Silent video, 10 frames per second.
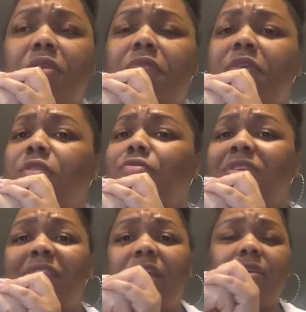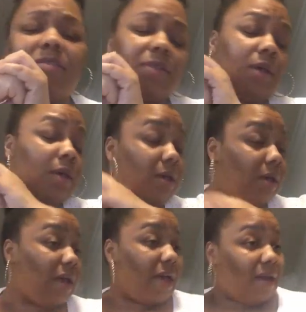53 seconds,
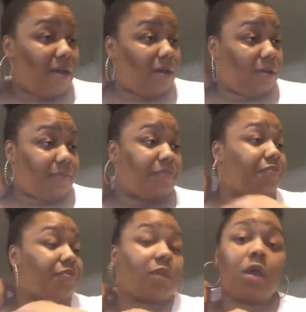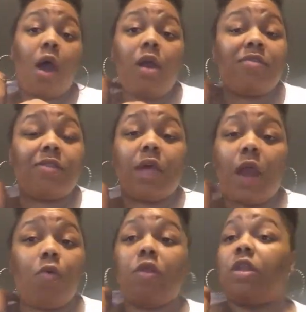and honestly, I
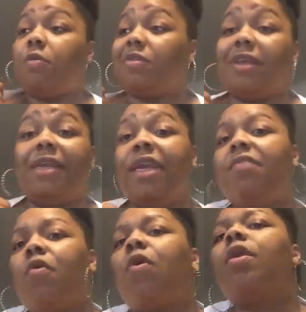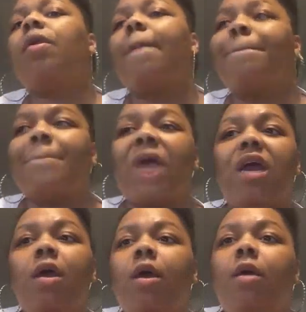don't think there was any need for it,
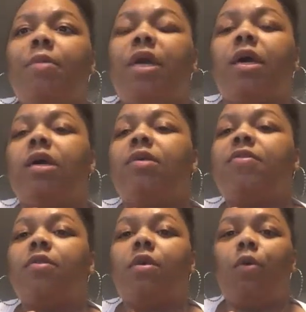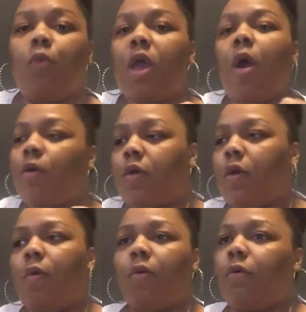because we all
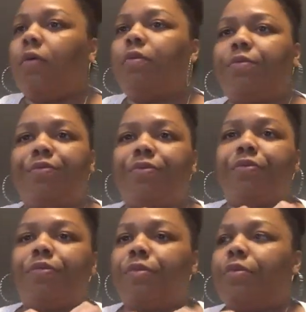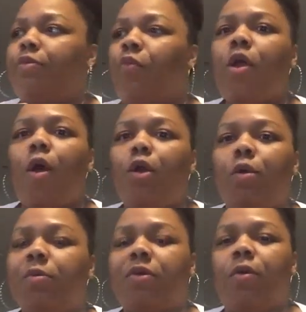knew
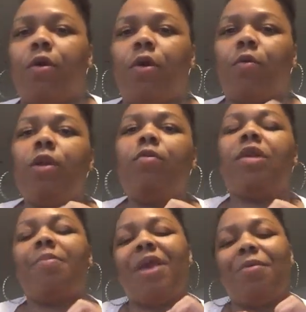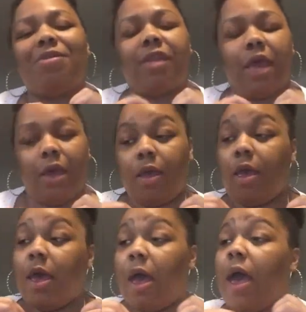what was going on. We knew that man wasn't lying.
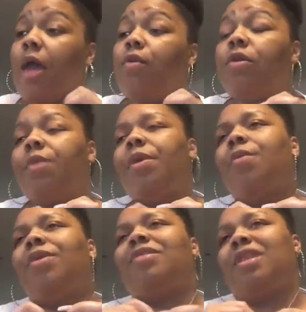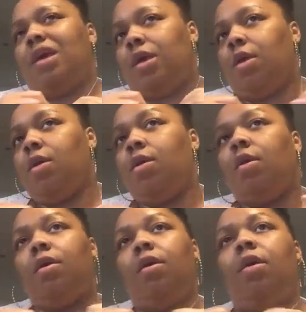I knew that man wasn't lying,
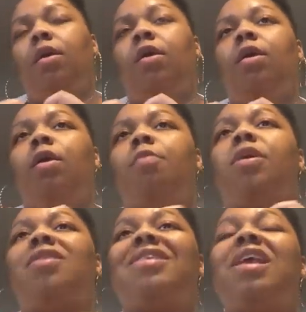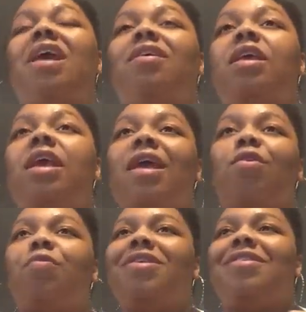because he had
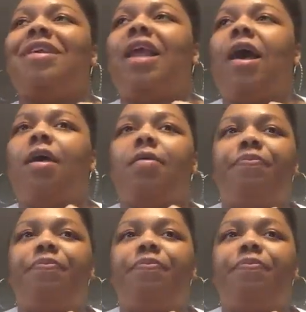no reason to lie.